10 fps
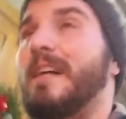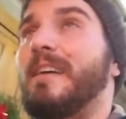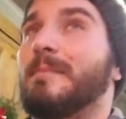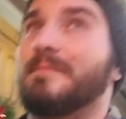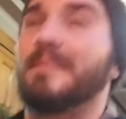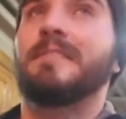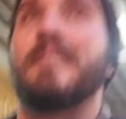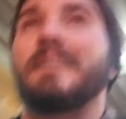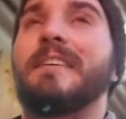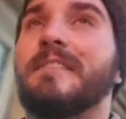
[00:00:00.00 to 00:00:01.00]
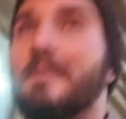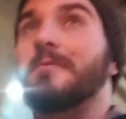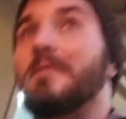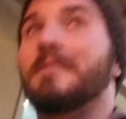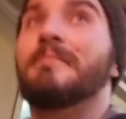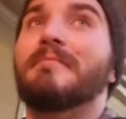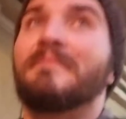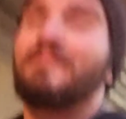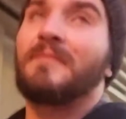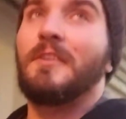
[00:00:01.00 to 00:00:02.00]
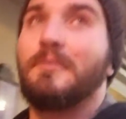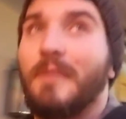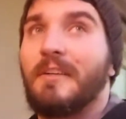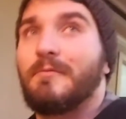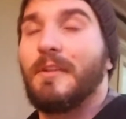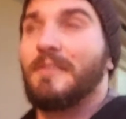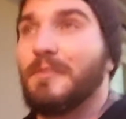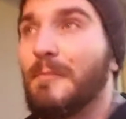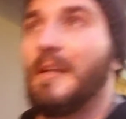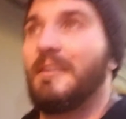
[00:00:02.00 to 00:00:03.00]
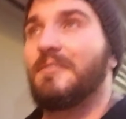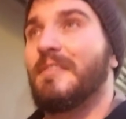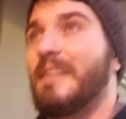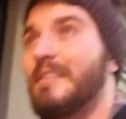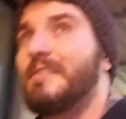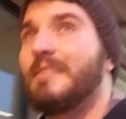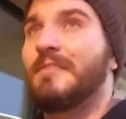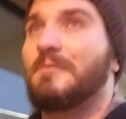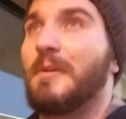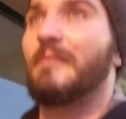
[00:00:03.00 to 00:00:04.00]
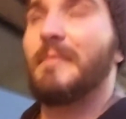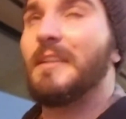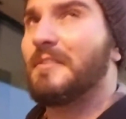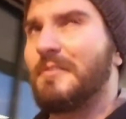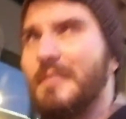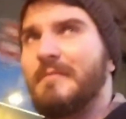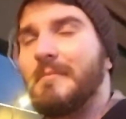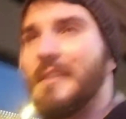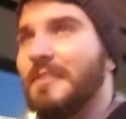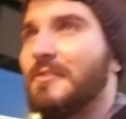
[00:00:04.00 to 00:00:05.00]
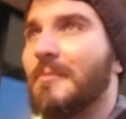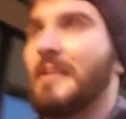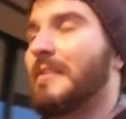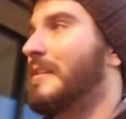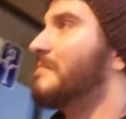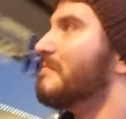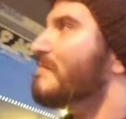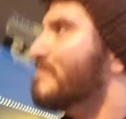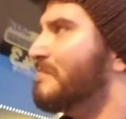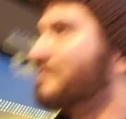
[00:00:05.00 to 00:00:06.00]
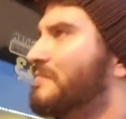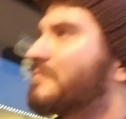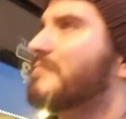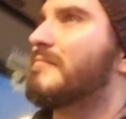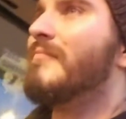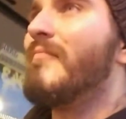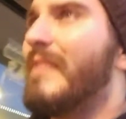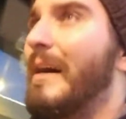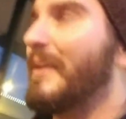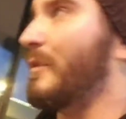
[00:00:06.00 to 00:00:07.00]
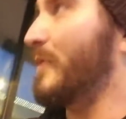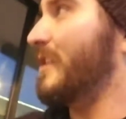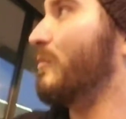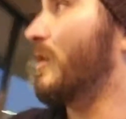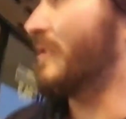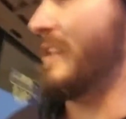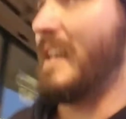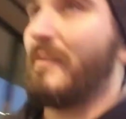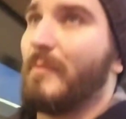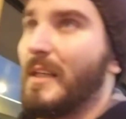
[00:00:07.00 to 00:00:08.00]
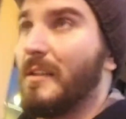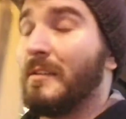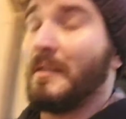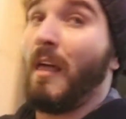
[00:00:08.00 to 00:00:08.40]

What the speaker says: God, I'm getting older. Used to I could run 2 miles in like 12 minutes, 11 minutes, something like that. Now I get winded walking a half mile.